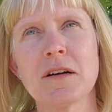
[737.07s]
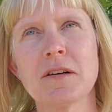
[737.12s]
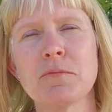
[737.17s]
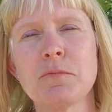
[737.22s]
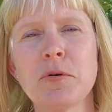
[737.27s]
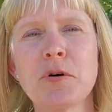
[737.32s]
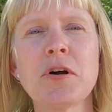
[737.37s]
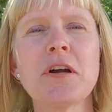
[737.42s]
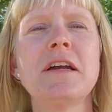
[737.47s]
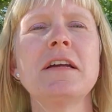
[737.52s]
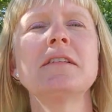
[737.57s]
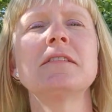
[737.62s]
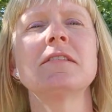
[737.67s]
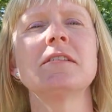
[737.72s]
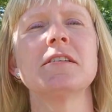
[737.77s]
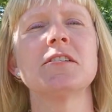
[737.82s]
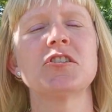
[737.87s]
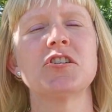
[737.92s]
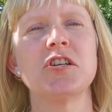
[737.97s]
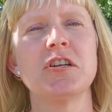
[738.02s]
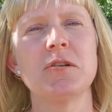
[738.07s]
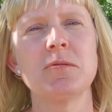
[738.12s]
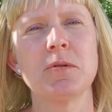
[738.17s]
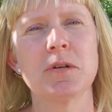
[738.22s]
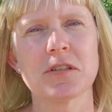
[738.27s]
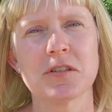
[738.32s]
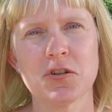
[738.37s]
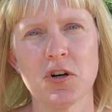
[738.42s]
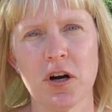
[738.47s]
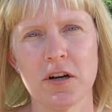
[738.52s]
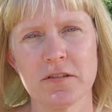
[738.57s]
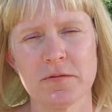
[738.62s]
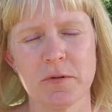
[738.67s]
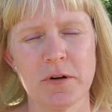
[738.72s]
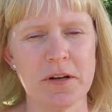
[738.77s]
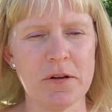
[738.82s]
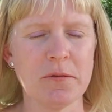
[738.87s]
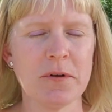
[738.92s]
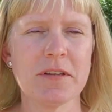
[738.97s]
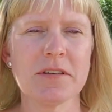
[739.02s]
breeds that she was
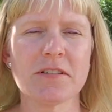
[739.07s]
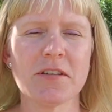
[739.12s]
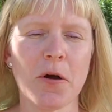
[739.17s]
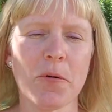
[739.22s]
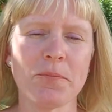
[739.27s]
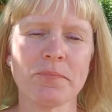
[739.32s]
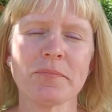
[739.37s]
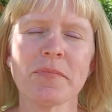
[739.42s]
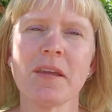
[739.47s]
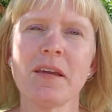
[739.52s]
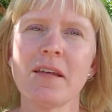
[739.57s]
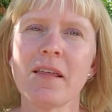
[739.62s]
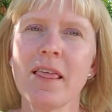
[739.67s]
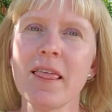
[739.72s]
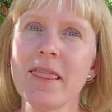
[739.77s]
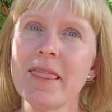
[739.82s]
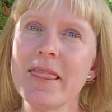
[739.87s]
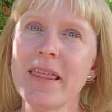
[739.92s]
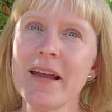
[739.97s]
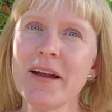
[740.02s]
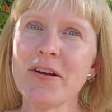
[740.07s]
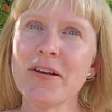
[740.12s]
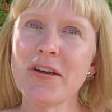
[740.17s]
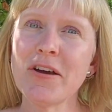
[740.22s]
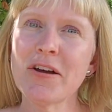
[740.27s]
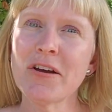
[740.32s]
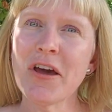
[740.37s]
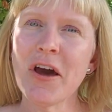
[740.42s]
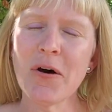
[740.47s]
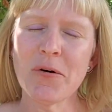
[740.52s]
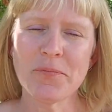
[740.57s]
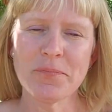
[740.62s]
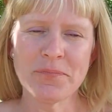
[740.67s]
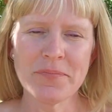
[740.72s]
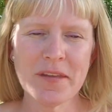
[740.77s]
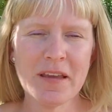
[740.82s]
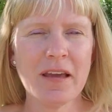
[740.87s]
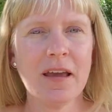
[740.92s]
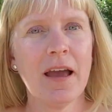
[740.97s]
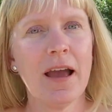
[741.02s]
crossbreeding with. So there you go.
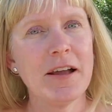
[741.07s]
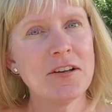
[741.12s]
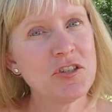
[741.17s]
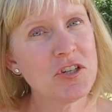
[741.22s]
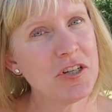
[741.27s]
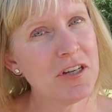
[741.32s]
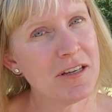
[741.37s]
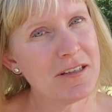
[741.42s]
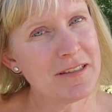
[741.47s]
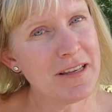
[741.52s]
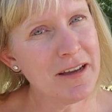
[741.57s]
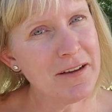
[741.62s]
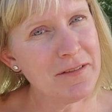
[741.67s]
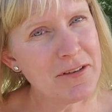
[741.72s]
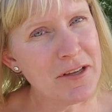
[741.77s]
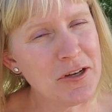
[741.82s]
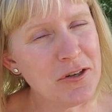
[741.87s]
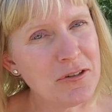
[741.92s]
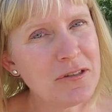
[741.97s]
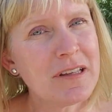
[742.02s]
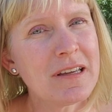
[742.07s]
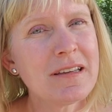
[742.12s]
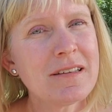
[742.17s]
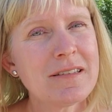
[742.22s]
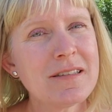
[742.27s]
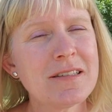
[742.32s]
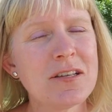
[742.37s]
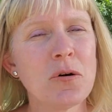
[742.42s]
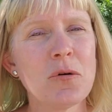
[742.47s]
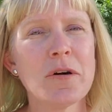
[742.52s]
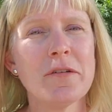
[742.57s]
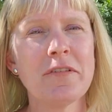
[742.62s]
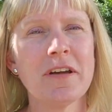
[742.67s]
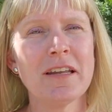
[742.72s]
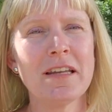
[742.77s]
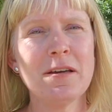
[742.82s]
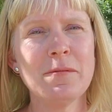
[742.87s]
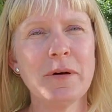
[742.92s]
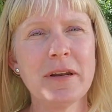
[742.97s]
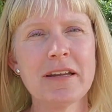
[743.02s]
And she does have yearlings, so if
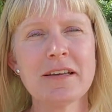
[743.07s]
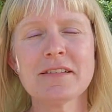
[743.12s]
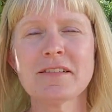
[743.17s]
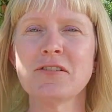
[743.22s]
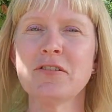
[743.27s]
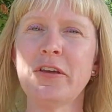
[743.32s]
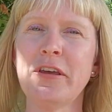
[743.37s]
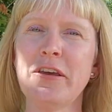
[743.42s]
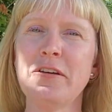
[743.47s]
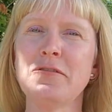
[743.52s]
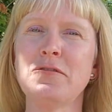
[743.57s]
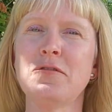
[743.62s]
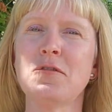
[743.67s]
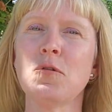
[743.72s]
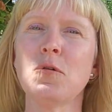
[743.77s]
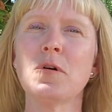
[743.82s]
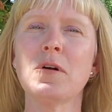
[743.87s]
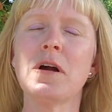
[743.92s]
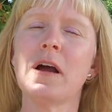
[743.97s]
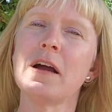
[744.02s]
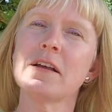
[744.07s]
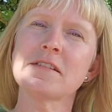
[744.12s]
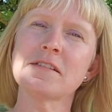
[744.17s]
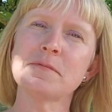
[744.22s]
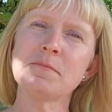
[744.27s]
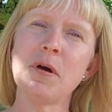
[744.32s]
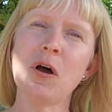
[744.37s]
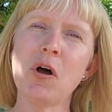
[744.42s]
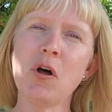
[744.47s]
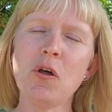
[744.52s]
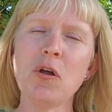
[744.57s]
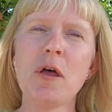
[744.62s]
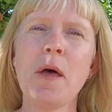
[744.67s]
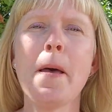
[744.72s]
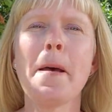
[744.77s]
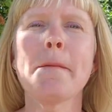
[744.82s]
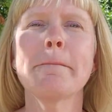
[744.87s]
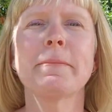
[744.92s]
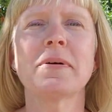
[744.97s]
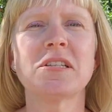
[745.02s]
anybody is looking for a small,
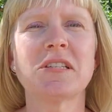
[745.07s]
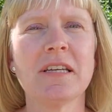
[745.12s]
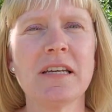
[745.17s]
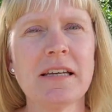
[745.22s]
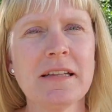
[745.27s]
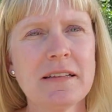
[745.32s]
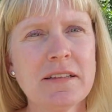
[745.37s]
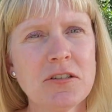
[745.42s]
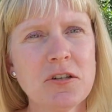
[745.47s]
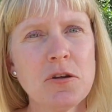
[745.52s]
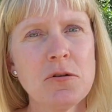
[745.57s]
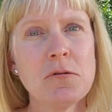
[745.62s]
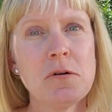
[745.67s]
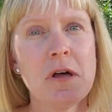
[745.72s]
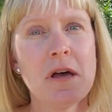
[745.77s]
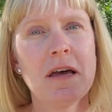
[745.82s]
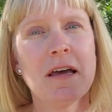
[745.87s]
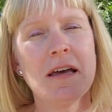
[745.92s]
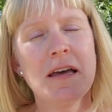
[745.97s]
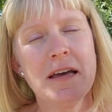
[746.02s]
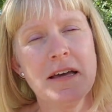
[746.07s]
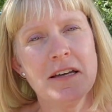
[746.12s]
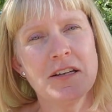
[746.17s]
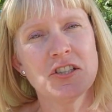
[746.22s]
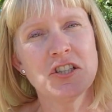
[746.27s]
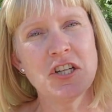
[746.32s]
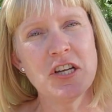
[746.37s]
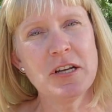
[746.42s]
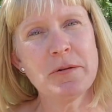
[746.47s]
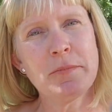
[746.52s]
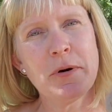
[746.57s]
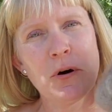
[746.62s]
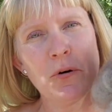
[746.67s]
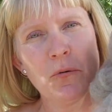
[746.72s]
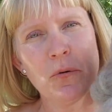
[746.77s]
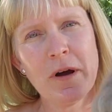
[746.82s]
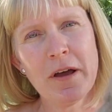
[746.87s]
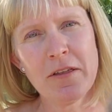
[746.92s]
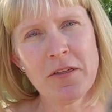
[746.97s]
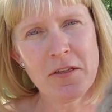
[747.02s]
petite little sheep
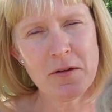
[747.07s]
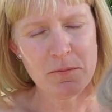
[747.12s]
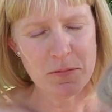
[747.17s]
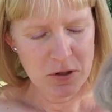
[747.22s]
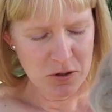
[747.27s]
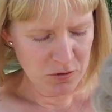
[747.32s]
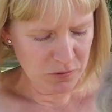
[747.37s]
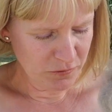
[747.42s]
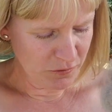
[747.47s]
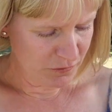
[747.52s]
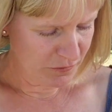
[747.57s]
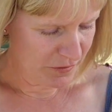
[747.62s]
with beautiful